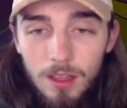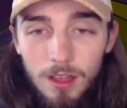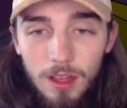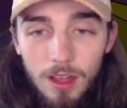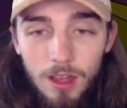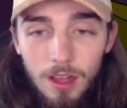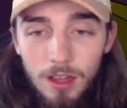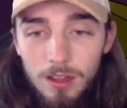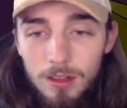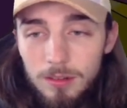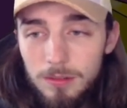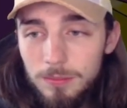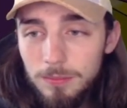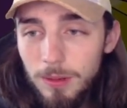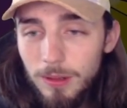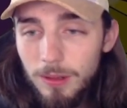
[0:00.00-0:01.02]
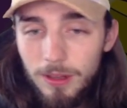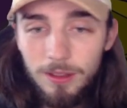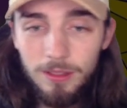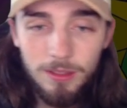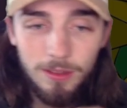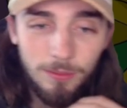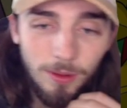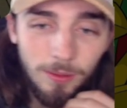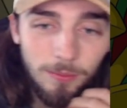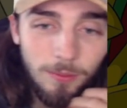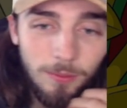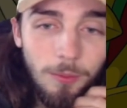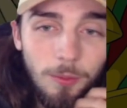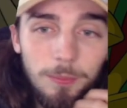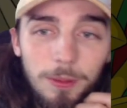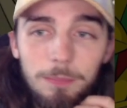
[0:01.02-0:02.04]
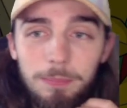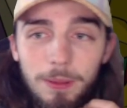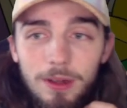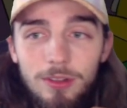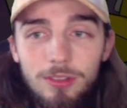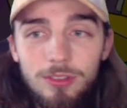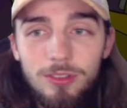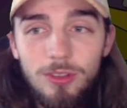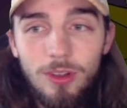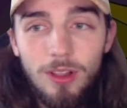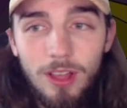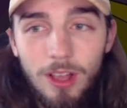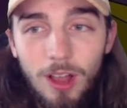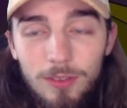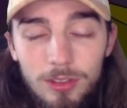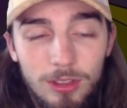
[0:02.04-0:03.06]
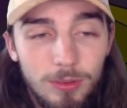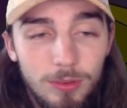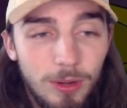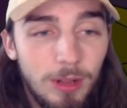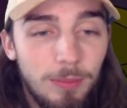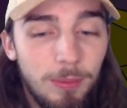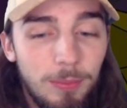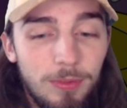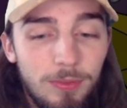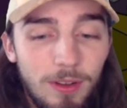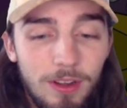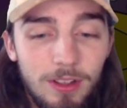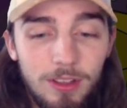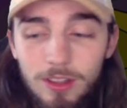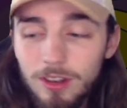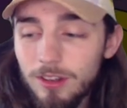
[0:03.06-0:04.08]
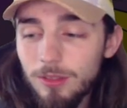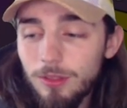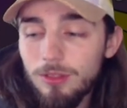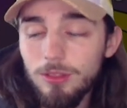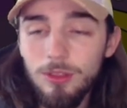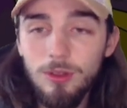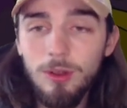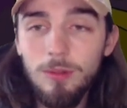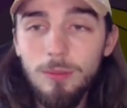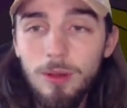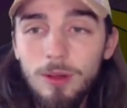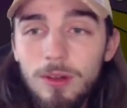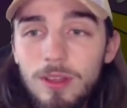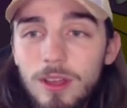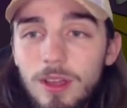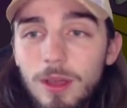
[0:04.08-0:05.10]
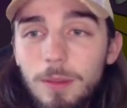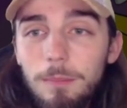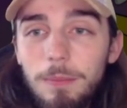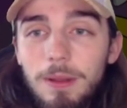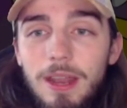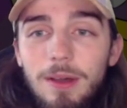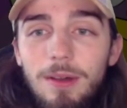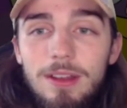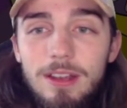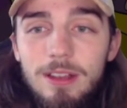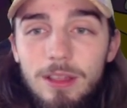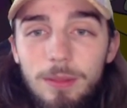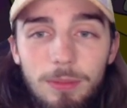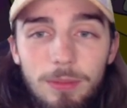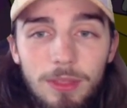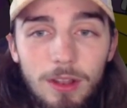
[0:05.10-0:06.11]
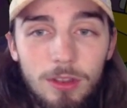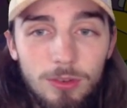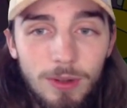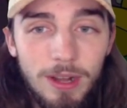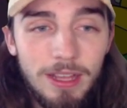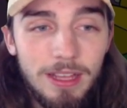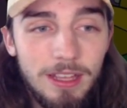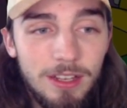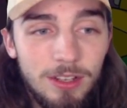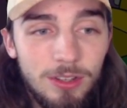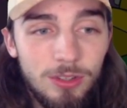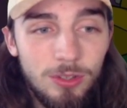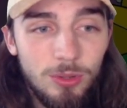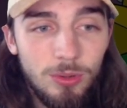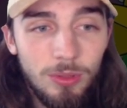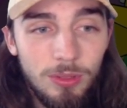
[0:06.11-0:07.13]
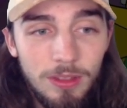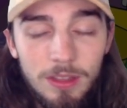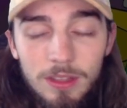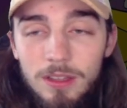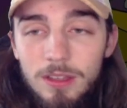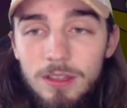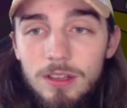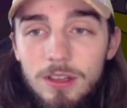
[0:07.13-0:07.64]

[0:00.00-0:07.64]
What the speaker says: But let's see. What would be Barraskewda? Like, obviously, Rillaboom is very good into the Skewda mode, but now I need something that's great into the